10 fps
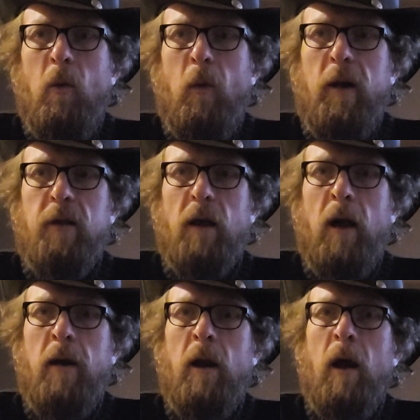with
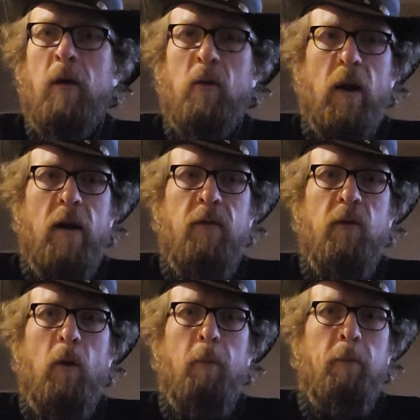an
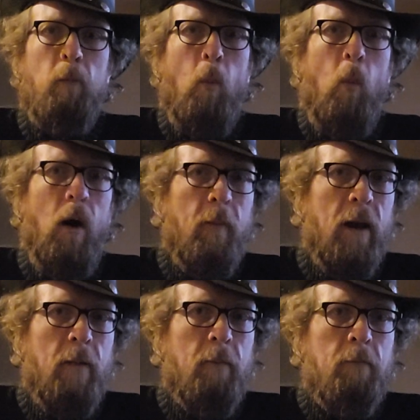ungrateful
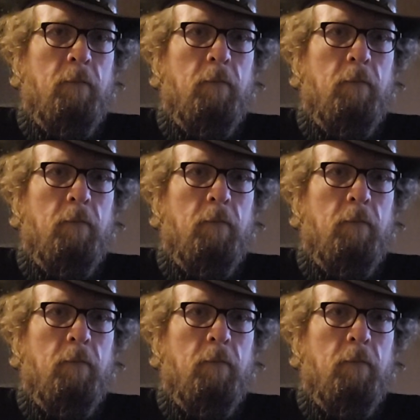woman.